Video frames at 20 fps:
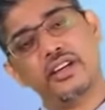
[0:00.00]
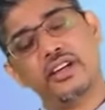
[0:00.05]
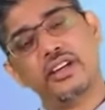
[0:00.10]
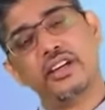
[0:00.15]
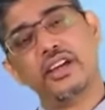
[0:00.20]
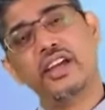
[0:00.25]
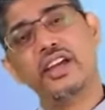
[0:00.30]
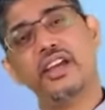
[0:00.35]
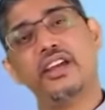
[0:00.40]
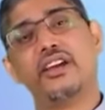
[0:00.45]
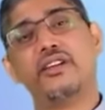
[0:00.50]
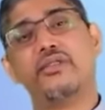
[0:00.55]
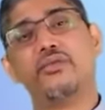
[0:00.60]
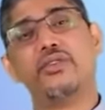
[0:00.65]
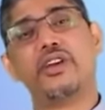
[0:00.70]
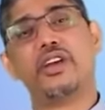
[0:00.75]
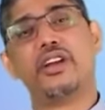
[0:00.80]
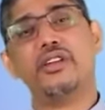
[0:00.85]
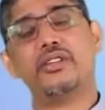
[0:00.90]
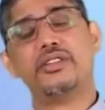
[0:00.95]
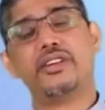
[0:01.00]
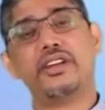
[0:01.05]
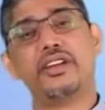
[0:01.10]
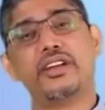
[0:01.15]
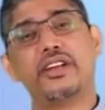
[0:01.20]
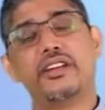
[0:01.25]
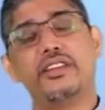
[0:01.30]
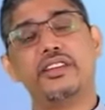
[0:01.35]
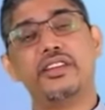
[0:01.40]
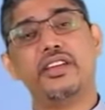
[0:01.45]
here we are looking
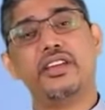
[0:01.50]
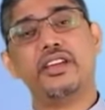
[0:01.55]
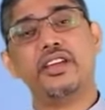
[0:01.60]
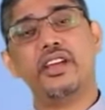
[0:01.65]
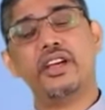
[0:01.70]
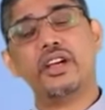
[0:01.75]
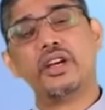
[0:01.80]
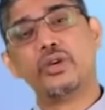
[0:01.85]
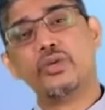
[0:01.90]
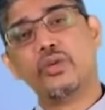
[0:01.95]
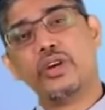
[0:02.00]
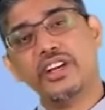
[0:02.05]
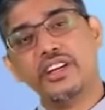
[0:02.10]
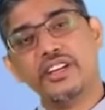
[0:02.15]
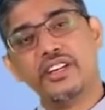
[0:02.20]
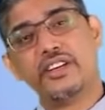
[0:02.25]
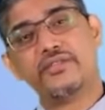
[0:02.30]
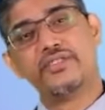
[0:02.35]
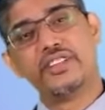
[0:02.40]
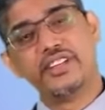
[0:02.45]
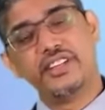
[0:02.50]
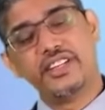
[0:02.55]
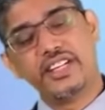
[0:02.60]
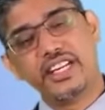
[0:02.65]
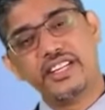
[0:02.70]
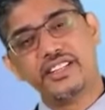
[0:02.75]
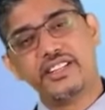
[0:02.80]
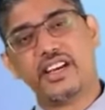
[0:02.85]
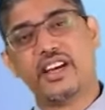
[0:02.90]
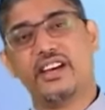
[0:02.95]
at the quality of the
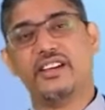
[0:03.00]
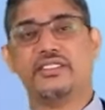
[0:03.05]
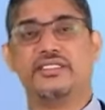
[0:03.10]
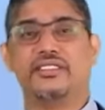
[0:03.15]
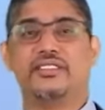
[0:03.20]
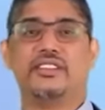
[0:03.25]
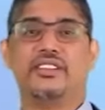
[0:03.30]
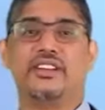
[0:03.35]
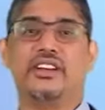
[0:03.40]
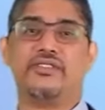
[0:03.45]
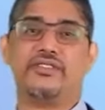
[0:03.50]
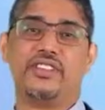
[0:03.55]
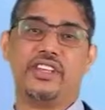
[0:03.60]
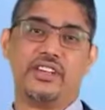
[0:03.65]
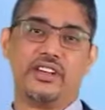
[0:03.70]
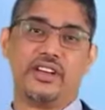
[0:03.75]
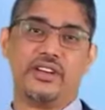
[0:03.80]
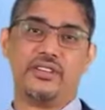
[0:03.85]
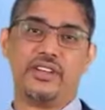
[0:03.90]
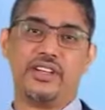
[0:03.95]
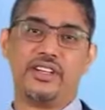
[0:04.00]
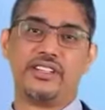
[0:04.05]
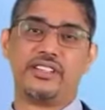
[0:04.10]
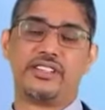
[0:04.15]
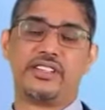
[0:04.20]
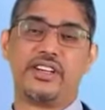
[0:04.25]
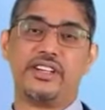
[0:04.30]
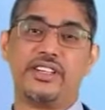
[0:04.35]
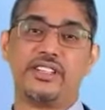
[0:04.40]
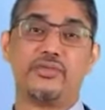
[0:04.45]
data of the included
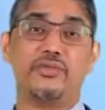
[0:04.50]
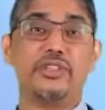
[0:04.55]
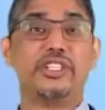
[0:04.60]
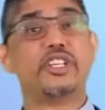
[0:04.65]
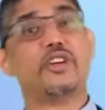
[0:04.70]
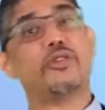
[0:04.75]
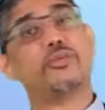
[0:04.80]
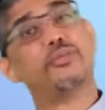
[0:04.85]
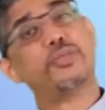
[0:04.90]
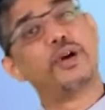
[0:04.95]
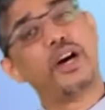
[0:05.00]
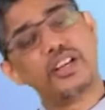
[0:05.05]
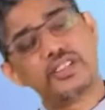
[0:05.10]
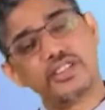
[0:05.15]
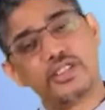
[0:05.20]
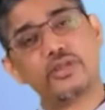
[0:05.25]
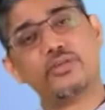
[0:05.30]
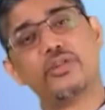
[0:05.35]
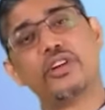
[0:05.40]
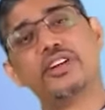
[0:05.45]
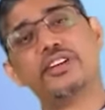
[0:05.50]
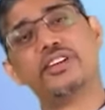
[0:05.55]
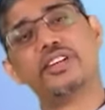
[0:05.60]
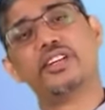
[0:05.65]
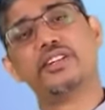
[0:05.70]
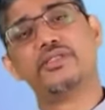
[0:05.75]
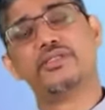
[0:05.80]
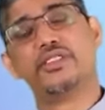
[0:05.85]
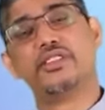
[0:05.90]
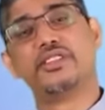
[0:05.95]
studies which have passed
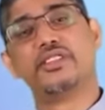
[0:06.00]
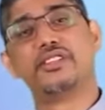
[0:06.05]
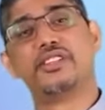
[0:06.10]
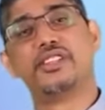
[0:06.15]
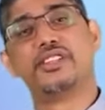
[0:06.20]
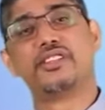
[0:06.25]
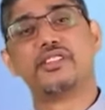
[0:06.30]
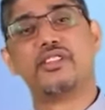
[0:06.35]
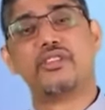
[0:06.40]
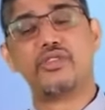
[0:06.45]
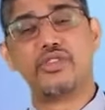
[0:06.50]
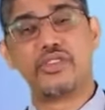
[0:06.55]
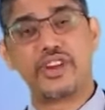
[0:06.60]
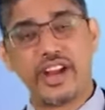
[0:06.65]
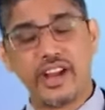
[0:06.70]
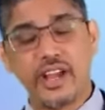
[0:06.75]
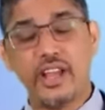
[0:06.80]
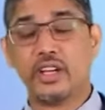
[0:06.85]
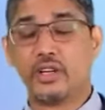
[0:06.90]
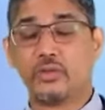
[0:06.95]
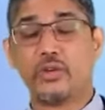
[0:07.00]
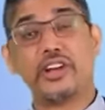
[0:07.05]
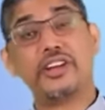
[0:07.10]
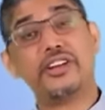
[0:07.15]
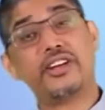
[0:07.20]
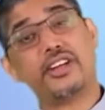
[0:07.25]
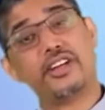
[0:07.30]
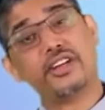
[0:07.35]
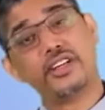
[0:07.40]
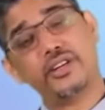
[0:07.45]
qualitative synthesis already,
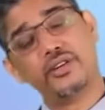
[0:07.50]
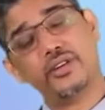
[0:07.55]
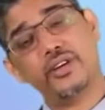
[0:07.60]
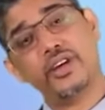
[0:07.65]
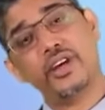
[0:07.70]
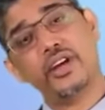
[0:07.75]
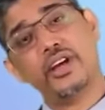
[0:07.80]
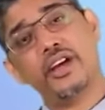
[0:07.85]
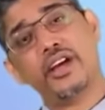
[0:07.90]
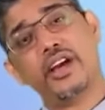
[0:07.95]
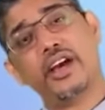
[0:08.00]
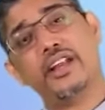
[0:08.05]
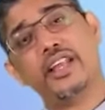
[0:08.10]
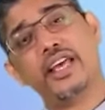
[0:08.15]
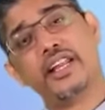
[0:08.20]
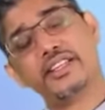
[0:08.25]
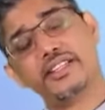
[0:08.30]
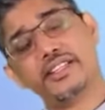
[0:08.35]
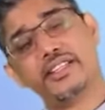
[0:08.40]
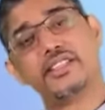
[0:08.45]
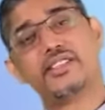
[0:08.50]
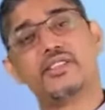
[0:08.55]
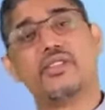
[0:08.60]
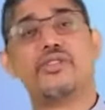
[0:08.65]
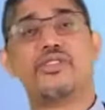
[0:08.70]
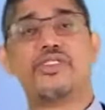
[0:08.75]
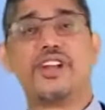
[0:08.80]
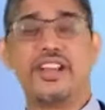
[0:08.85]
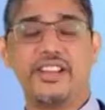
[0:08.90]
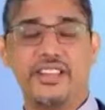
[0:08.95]
qualitative analysis
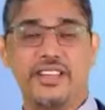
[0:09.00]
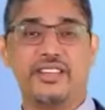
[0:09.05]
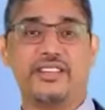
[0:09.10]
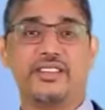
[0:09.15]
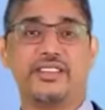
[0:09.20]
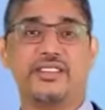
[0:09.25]
already.